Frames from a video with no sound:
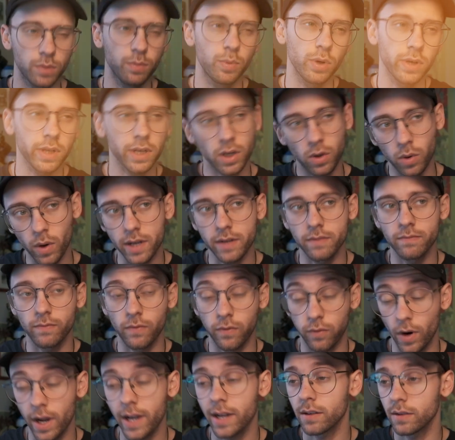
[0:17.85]
put it quite
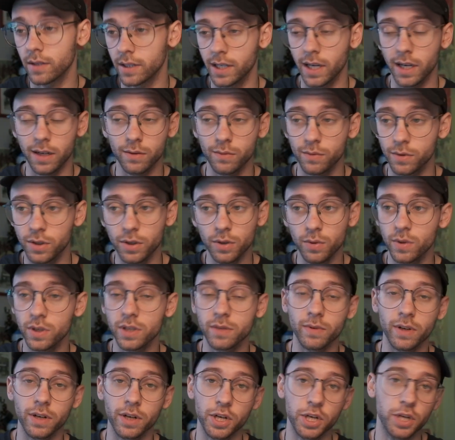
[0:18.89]
frankly, I don't do
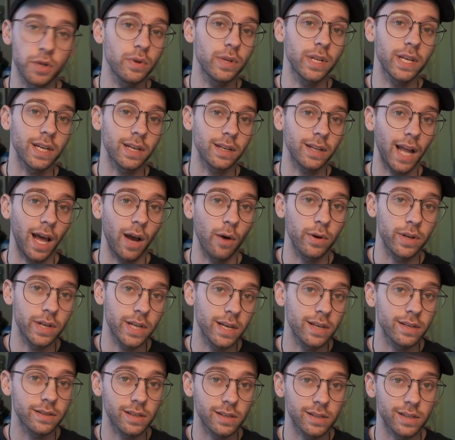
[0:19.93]
as much shooting
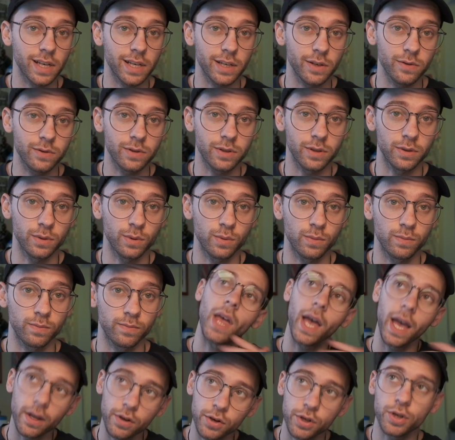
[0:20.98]
nowadays as I used to.
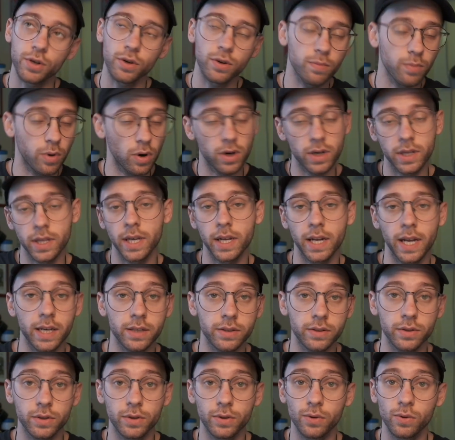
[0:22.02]
And sure, part of that
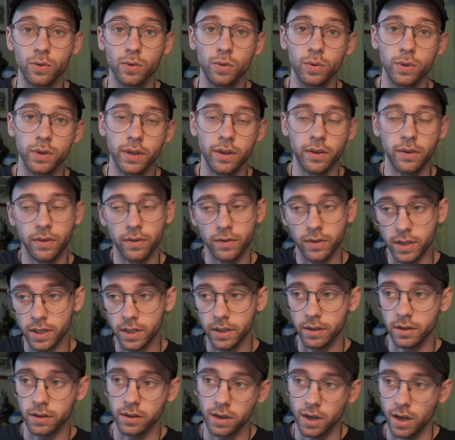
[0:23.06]
has to do with
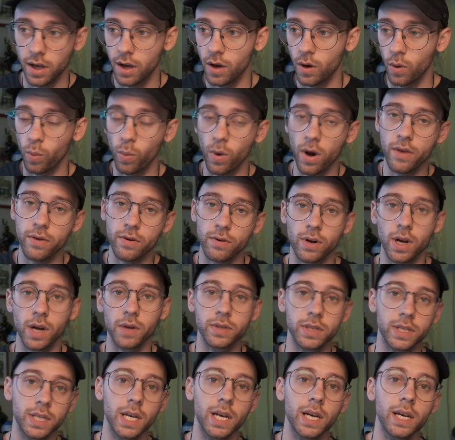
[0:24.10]
the weather
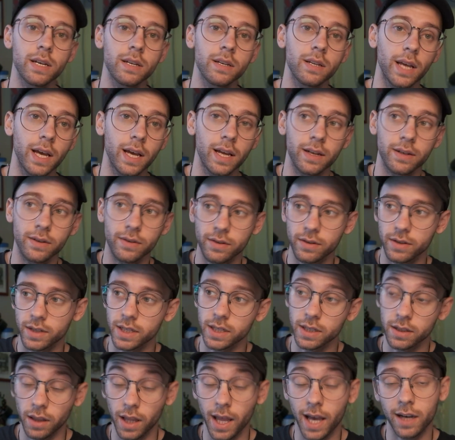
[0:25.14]
outside and
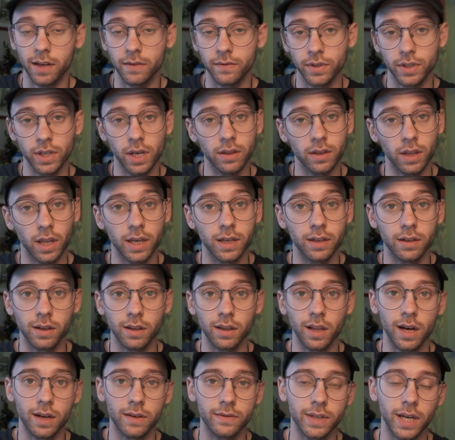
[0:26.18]
the lack of sunlight
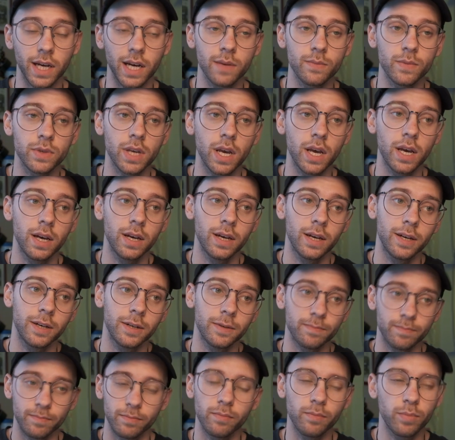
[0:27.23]
a lot of times.
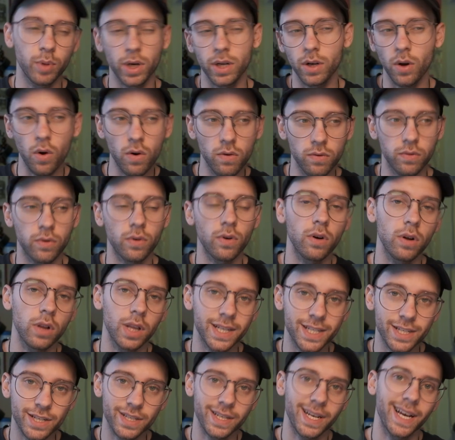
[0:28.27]
But overall,
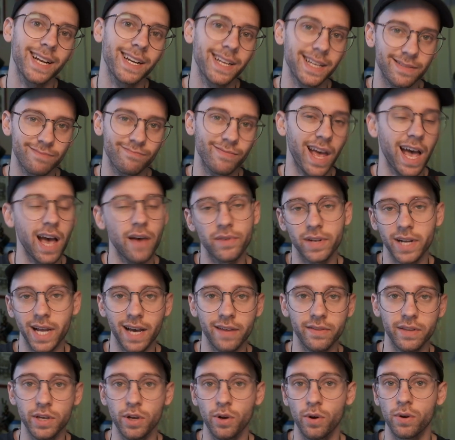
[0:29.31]
I just kind of haven't
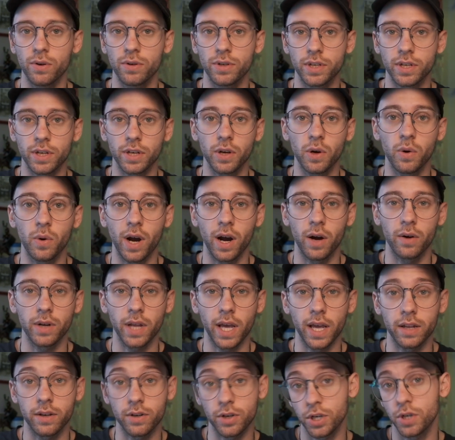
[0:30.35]
had the urge to go out and